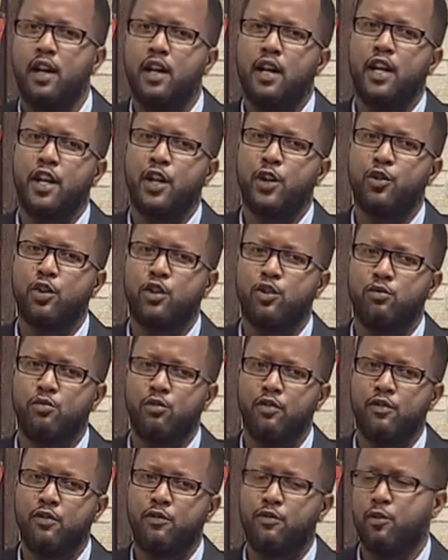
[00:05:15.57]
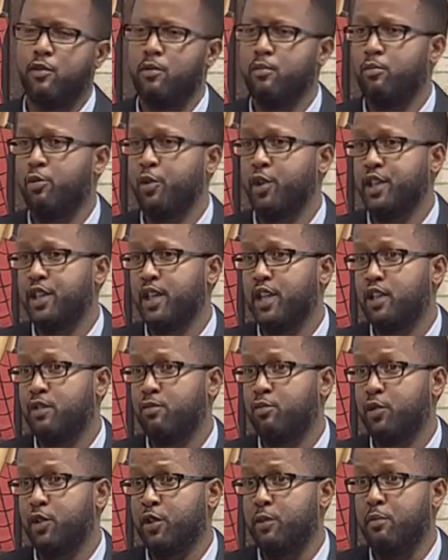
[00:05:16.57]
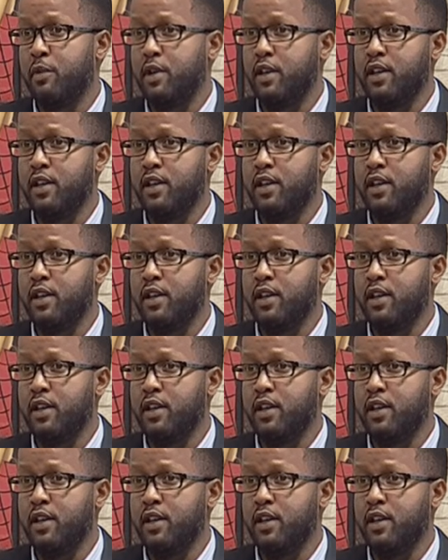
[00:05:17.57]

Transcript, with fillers: and you want to move it from point A to point B